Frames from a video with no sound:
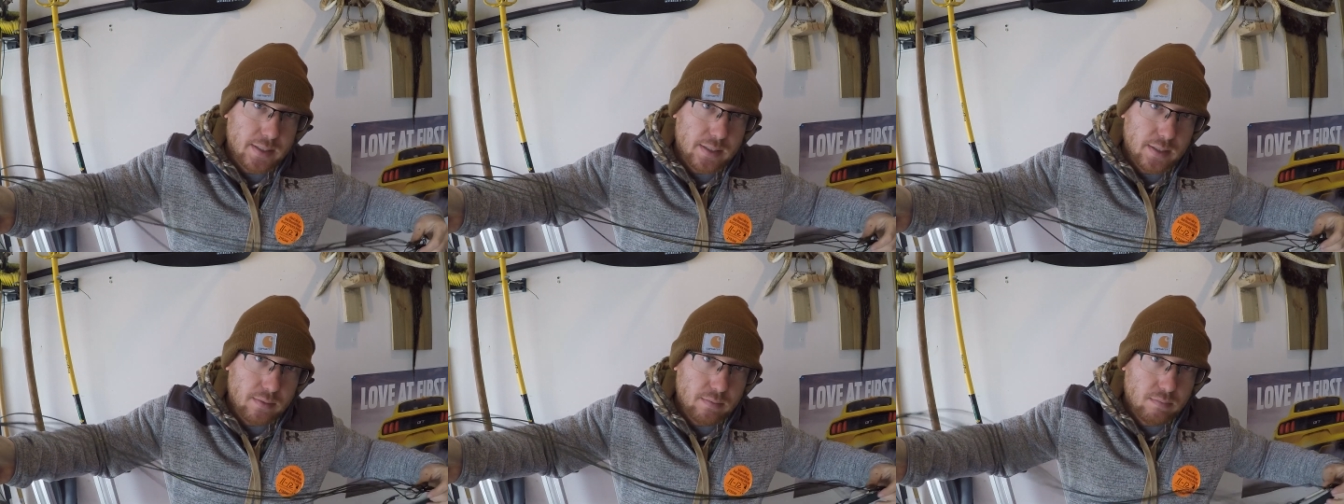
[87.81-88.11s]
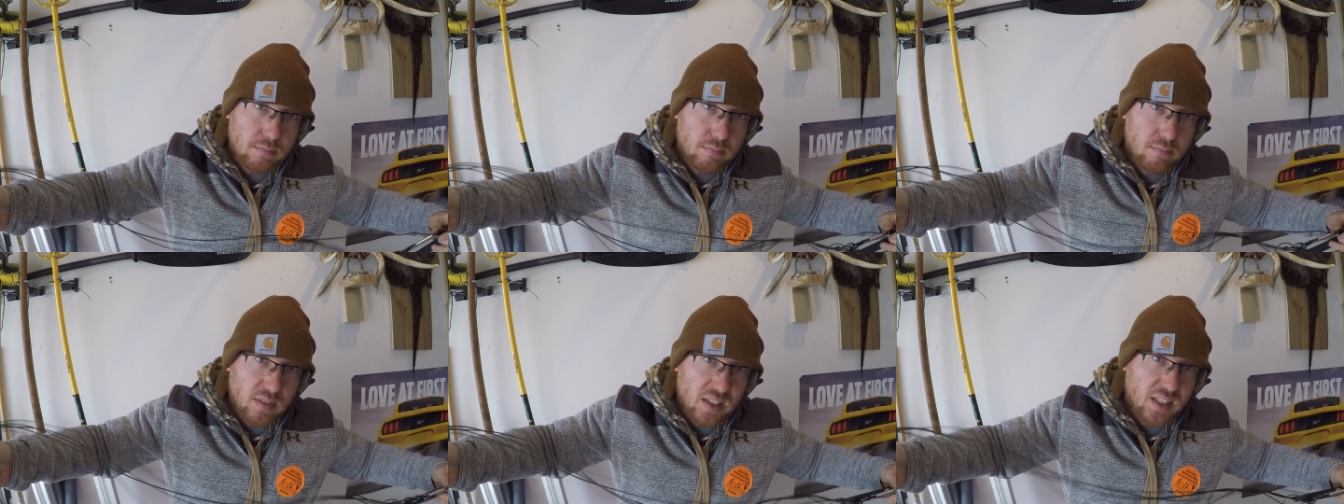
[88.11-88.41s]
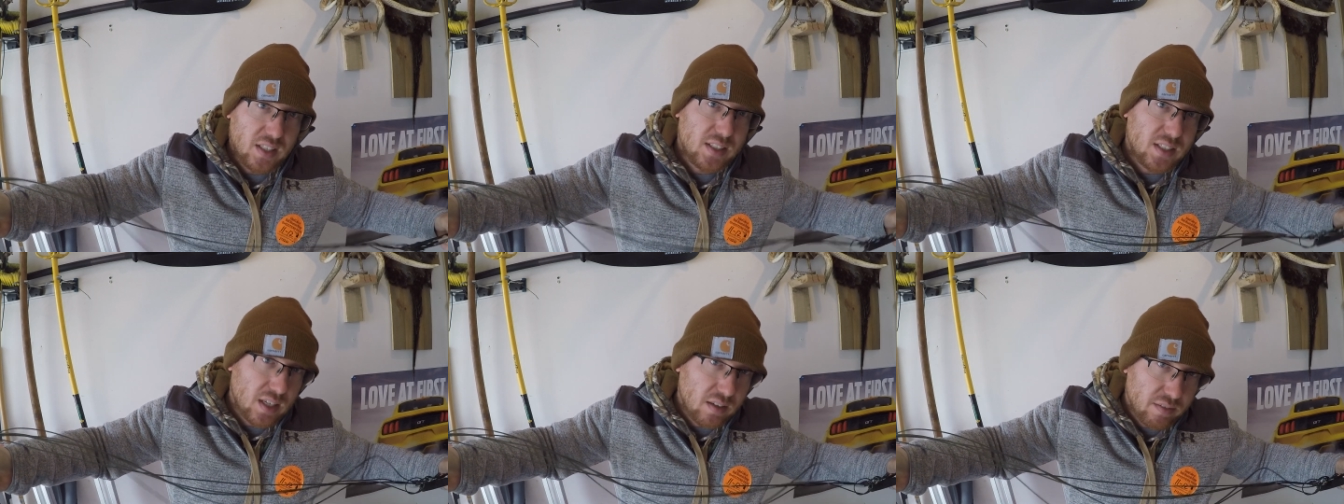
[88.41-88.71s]
It
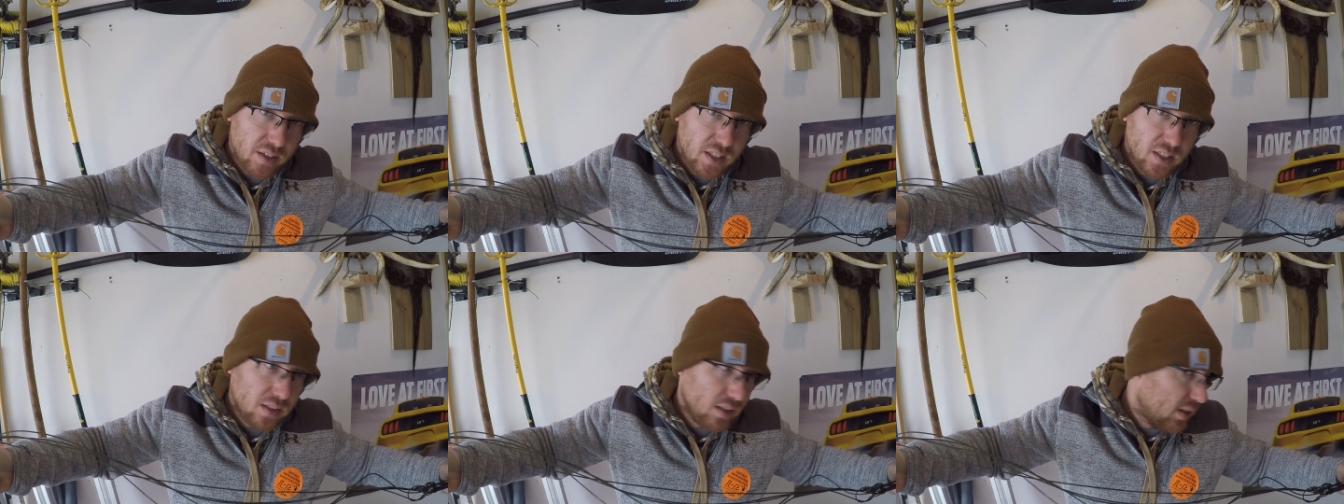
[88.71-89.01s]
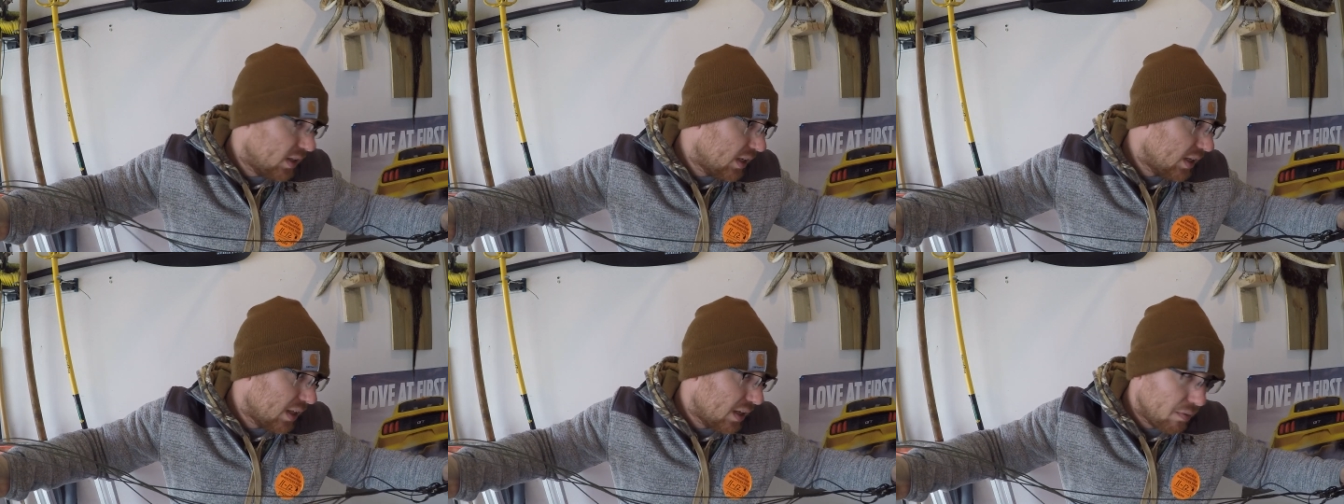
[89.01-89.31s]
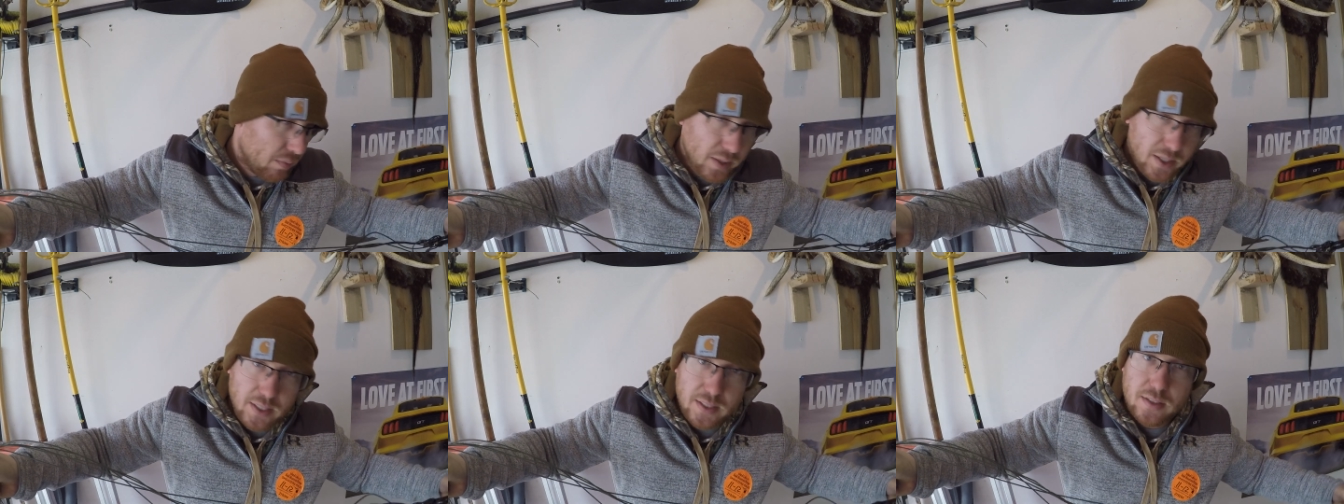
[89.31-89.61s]
gets heavy, you get a lot of
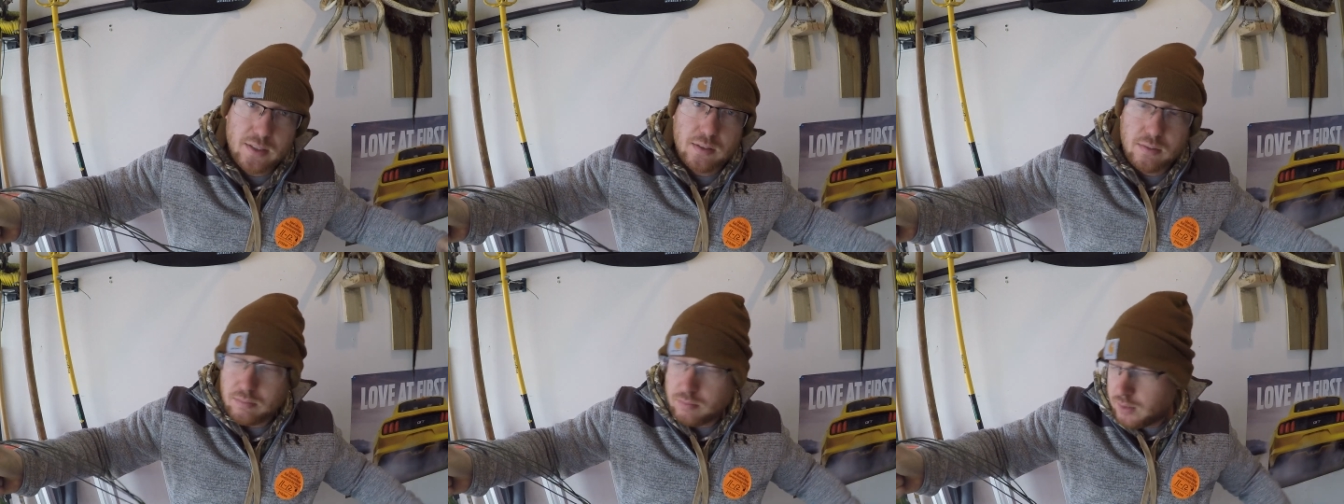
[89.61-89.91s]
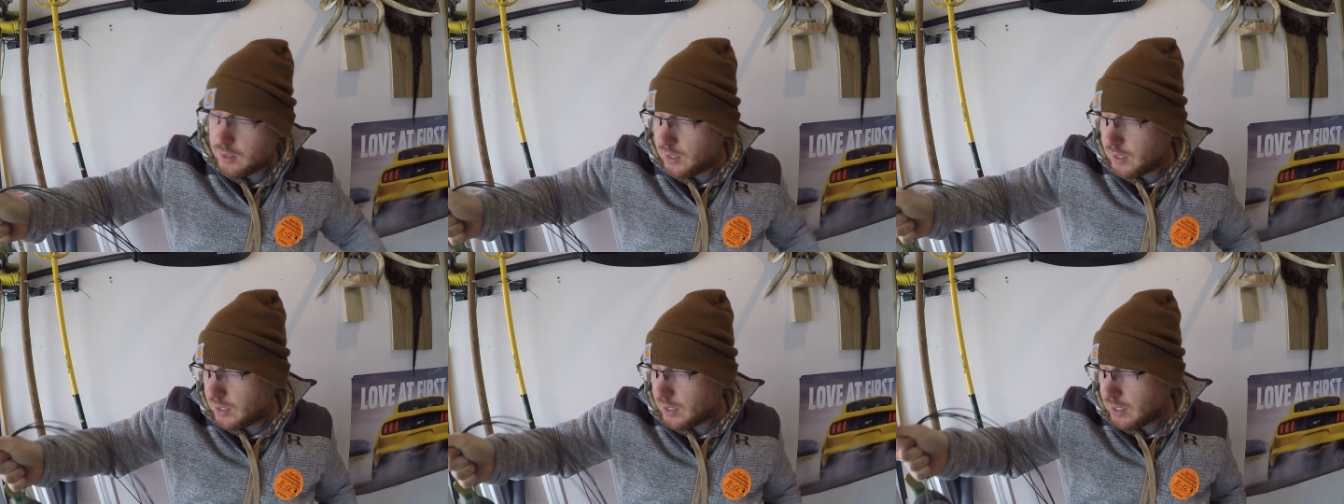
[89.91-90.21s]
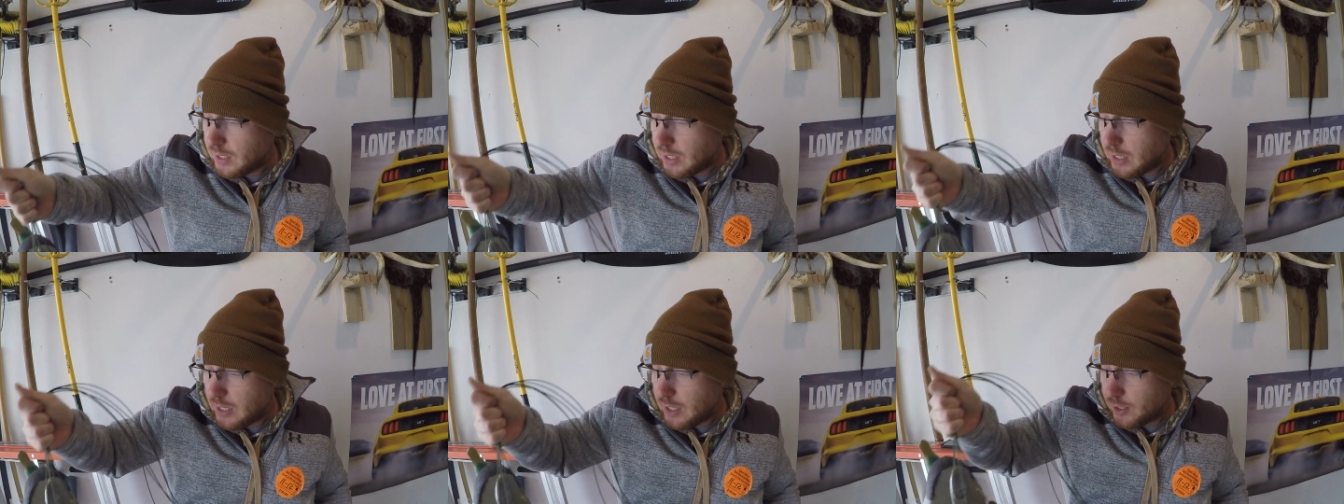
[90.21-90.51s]
weeds,
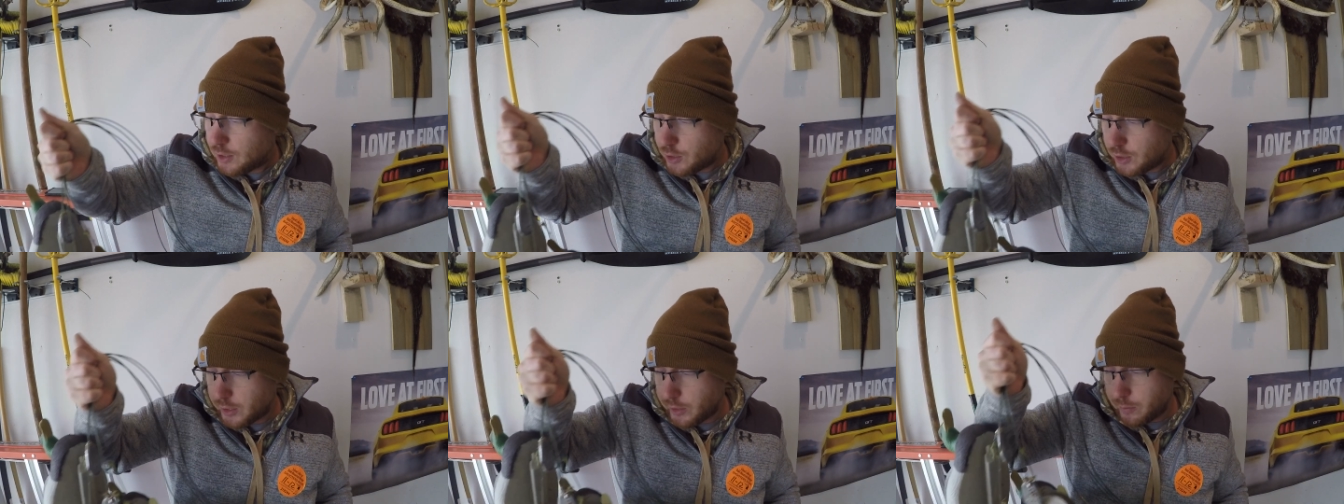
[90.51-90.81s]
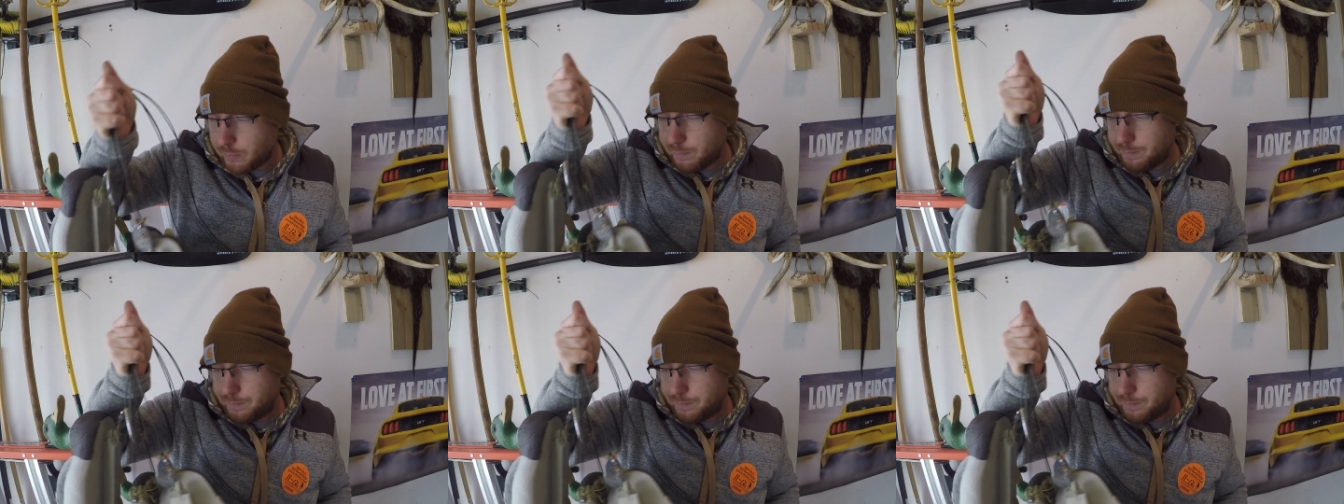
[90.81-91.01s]
so,